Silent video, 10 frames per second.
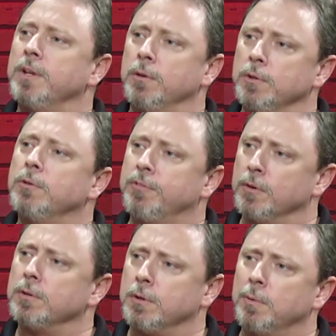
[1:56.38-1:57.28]
known you for
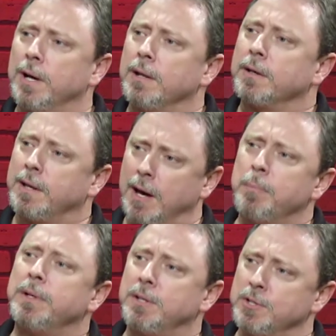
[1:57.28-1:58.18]
a little while, and
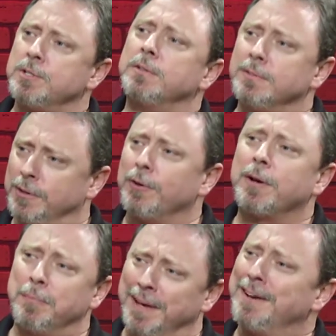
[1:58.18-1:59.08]
competition, your
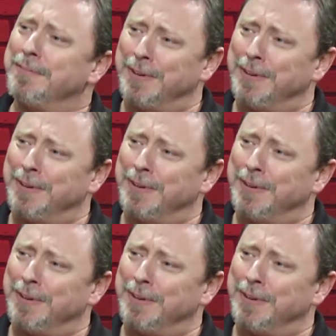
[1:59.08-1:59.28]
competitive